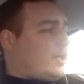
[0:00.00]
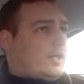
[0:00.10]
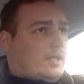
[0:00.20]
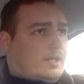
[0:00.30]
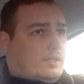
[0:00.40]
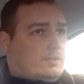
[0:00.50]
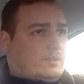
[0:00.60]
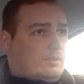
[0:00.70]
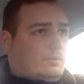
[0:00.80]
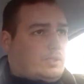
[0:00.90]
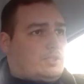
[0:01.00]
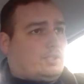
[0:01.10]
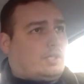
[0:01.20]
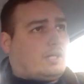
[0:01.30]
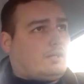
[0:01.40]
and a
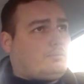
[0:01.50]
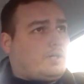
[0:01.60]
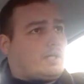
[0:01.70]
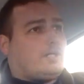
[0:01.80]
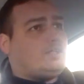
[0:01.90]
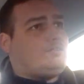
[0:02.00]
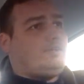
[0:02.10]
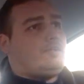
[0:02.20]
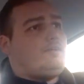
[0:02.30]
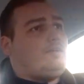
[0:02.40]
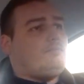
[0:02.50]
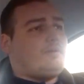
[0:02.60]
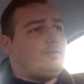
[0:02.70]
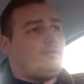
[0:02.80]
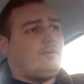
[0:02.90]
question again by Rens Wit
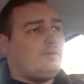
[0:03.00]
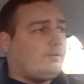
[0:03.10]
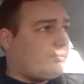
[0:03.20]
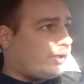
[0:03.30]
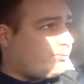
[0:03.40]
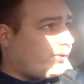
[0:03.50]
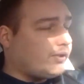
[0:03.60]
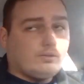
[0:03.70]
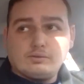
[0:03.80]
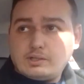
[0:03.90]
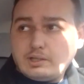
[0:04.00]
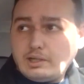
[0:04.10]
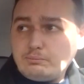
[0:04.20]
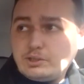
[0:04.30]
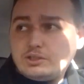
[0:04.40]
about my opinion on
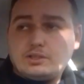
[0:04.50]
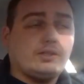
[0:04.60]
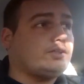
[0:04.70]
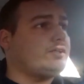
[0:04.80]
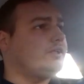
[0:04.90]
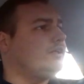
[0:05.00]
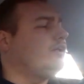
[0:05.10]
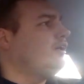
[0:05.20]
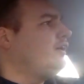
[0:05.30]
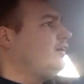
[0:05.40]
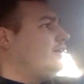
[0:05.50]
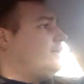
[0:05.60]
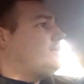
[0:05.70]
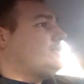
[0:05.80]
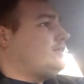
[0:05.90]
climate change.
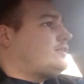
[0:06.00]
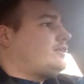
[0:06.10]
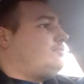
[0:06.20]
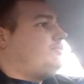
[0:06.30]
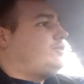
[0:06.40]
And since I'm